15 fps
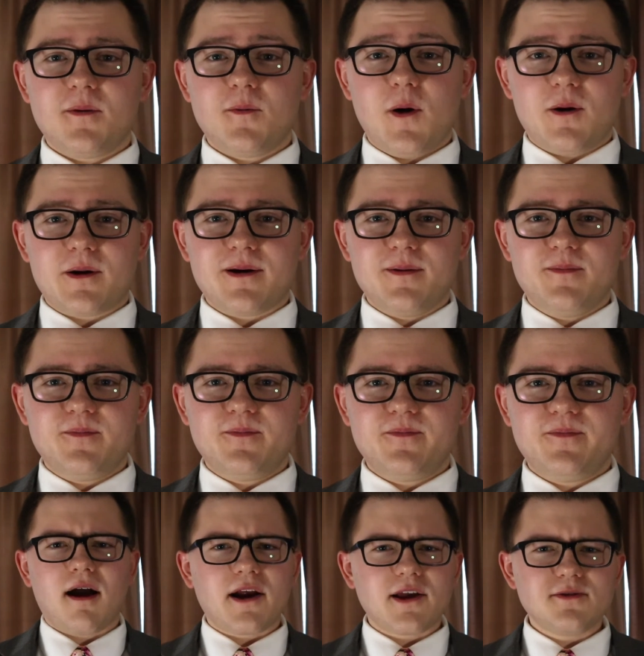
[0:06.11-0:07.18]
Welcome.
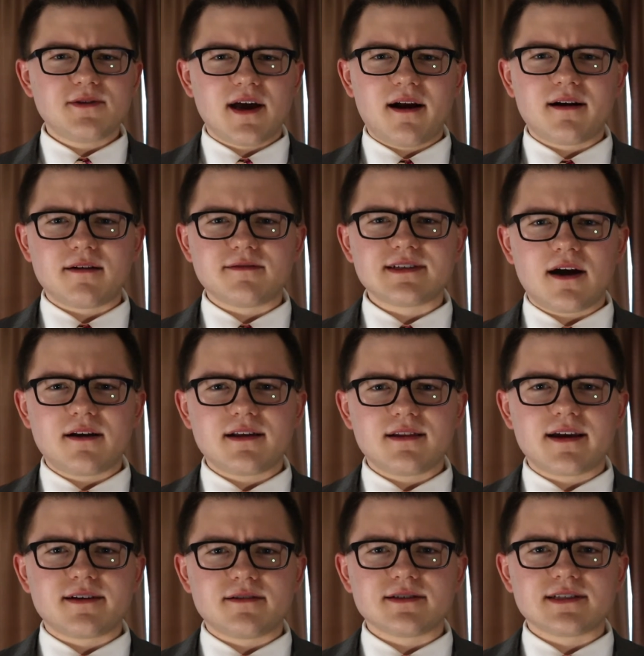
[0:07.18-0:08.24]
Are you tired of sounding like